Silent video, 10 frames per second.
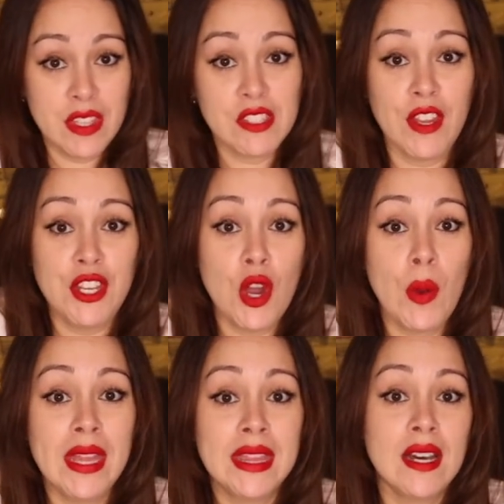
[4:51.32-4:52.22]
video
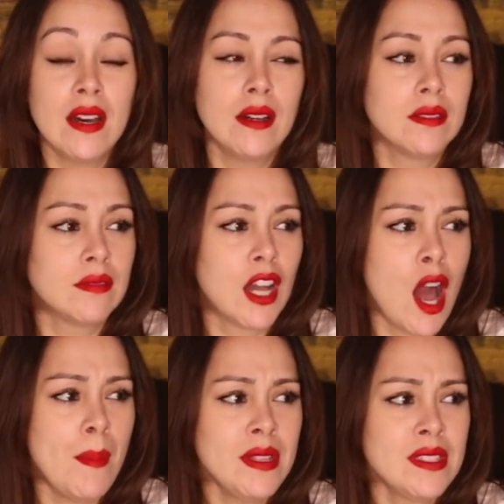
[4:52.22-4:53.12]
in the
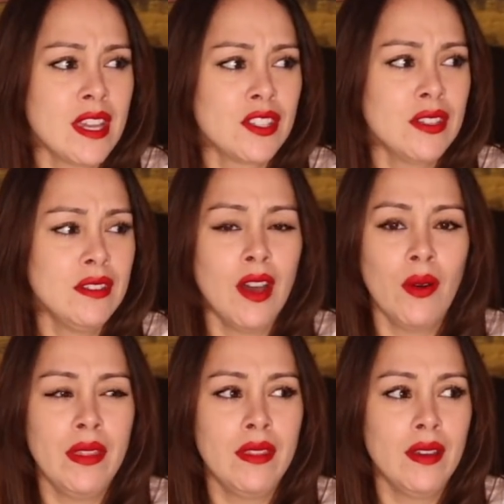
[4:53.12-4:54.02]
comment section, no,
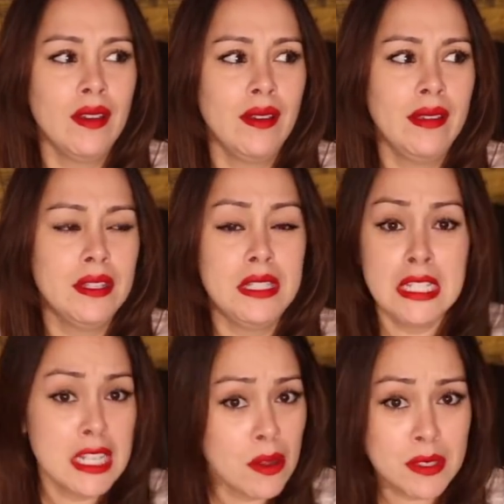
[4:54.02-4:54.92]
in the
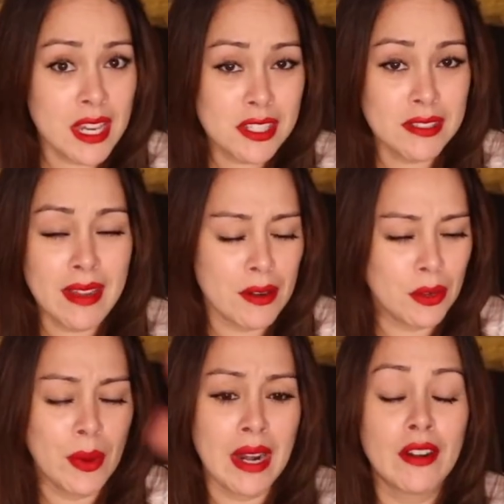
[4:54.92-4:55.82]
details section, I don't
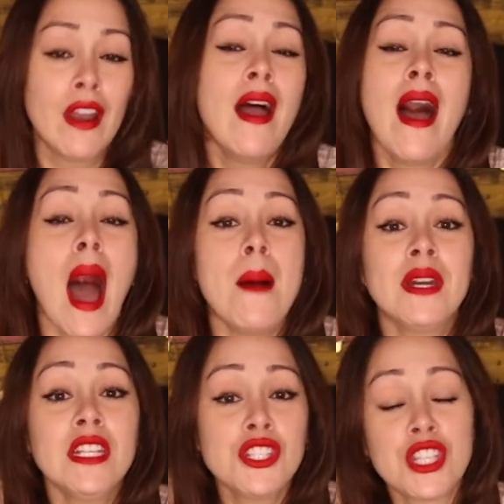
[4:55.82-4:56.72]
know, whatever. I'm
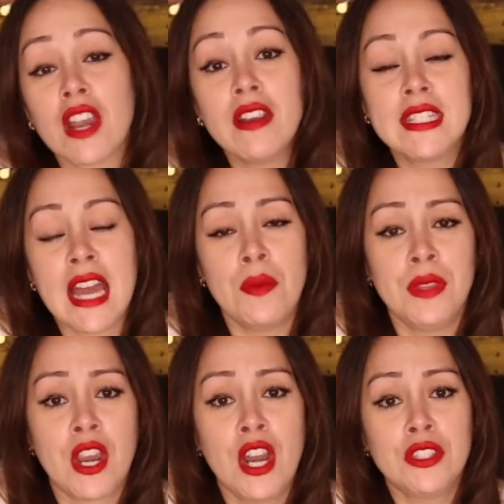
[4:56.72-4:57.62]
gonna share it down
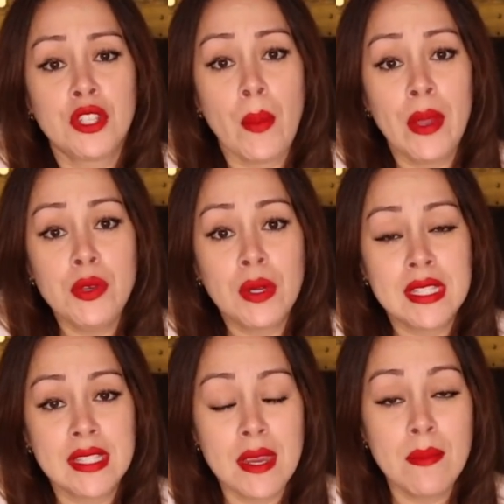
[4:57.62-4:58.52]
there, and so that way you can
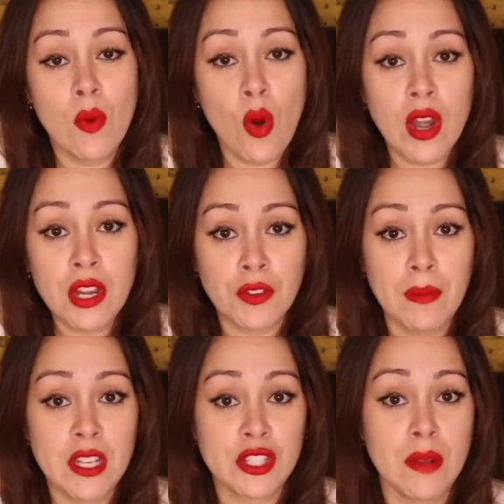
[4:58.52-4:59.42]
see more
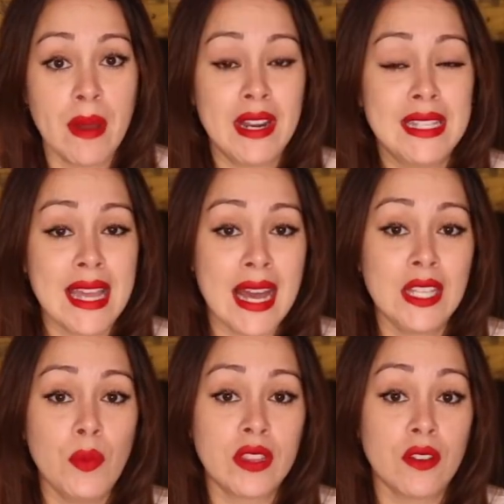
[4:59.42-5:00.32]
information about
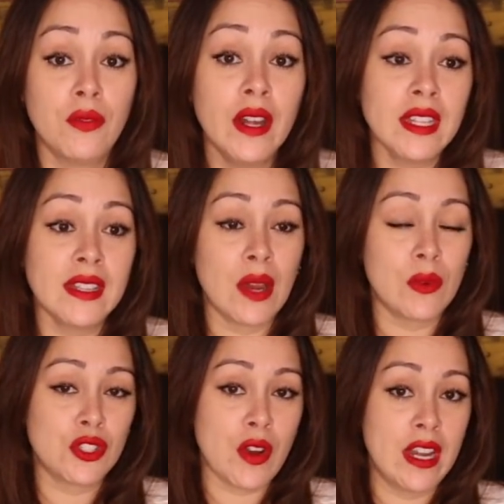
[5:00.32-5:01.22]
exactly what the funding that
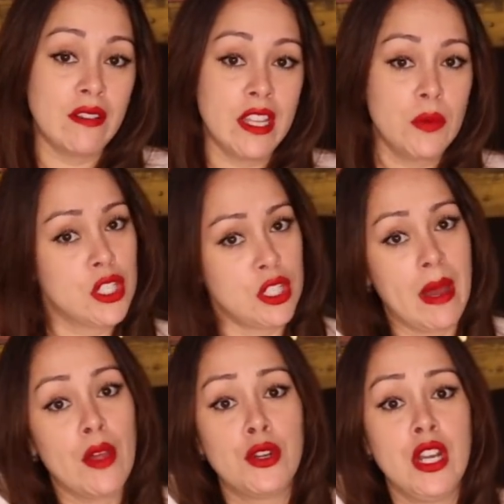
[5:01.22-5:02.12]
we're trying to raise, which is
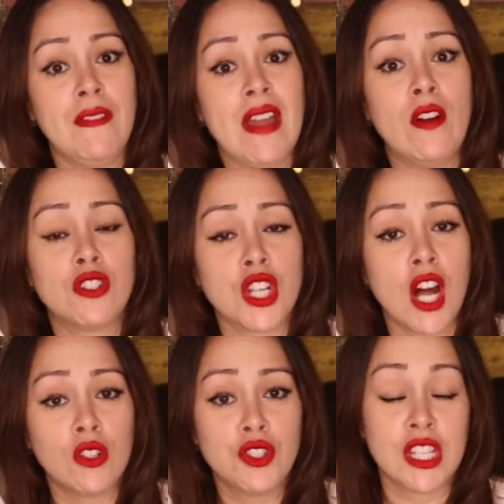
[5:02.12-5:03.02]
about
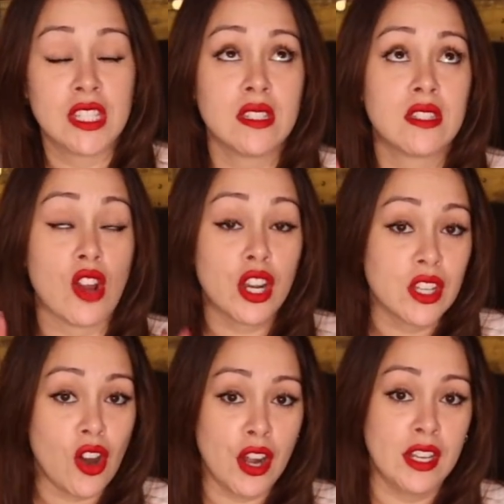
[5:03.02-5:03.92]
$3,500 just to start
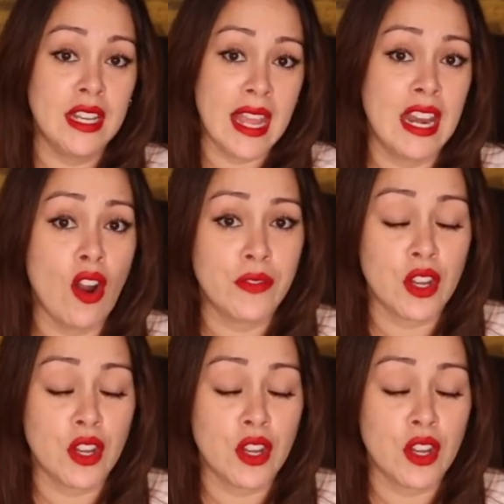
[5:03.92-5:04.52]
the garden and get it off